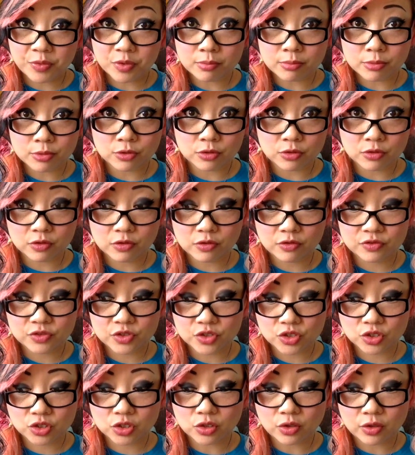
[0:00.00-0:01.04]
the move
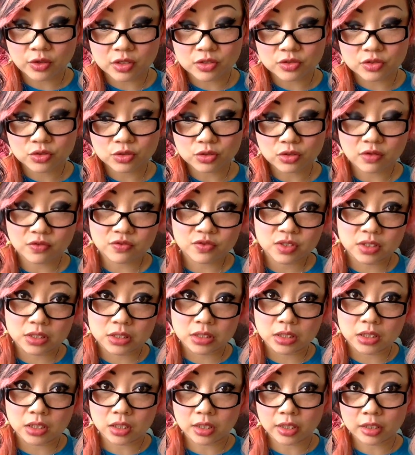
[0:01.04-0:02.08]
just so you can sort of
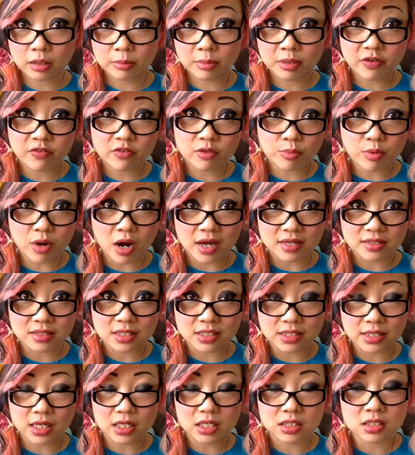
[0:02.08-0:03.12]
see a little bit of the process.
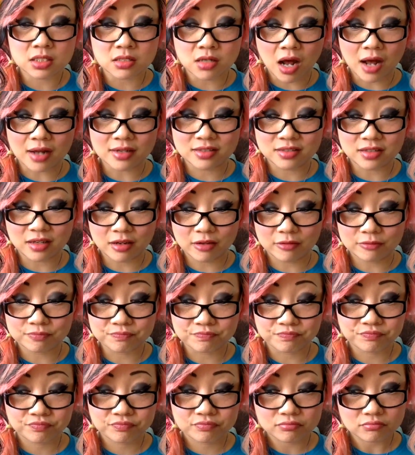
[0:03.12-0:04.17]
Again, it's not done.
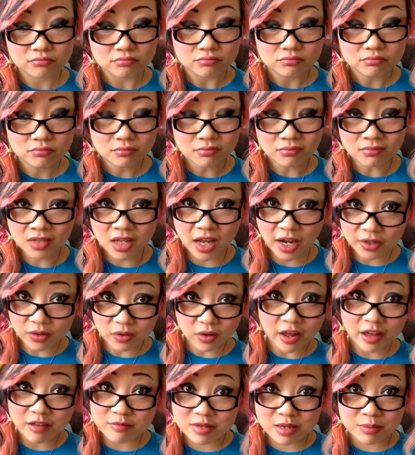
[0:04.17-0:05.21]
I
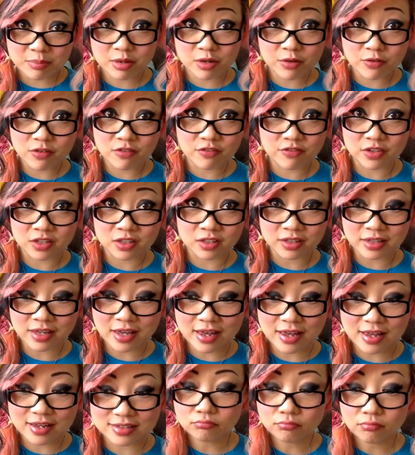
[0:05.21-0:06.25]
don't have my big reveal
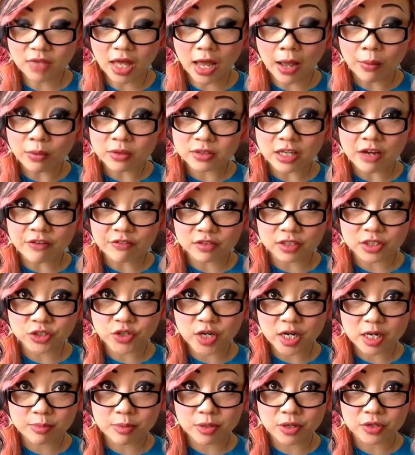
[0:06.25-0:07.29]
yet. I will definitely
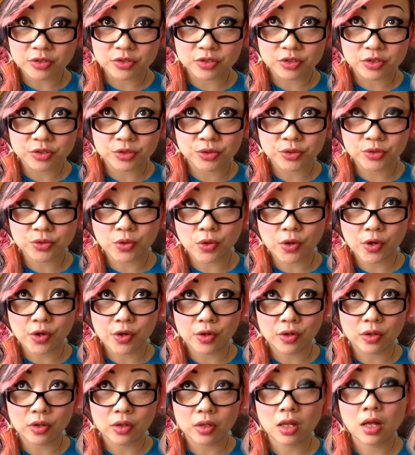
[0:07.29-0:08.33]
try to post a new
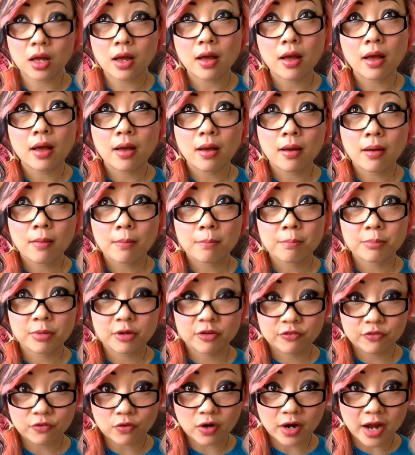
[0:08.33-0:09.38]
tutorial
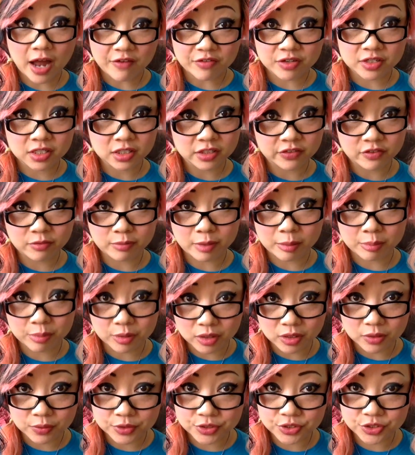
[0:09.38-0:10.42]
before I have to deliver my
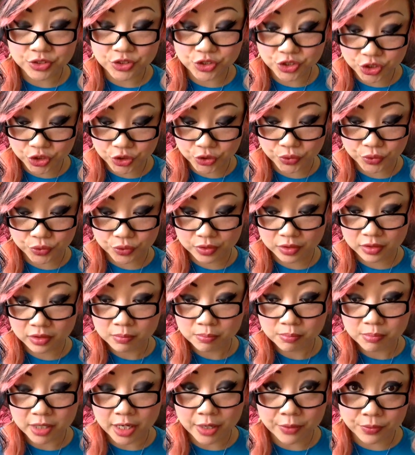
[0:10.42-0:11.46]
book, which is June,
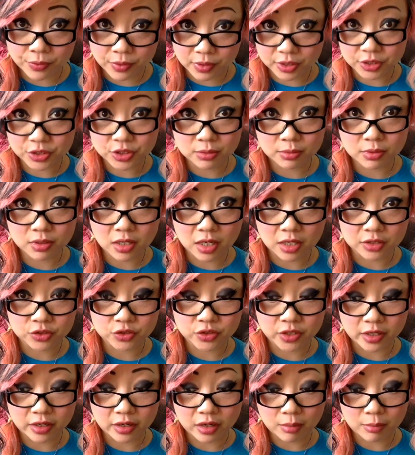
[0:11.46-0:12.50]
but I really should be
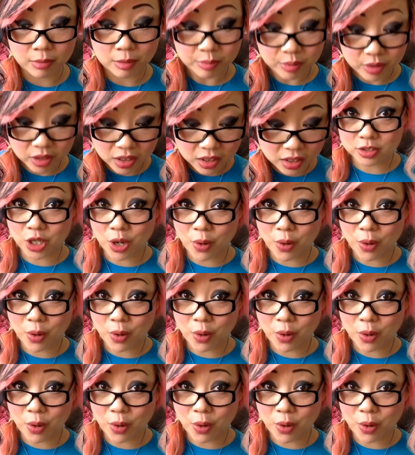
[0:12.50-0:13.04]
concentrating on my book.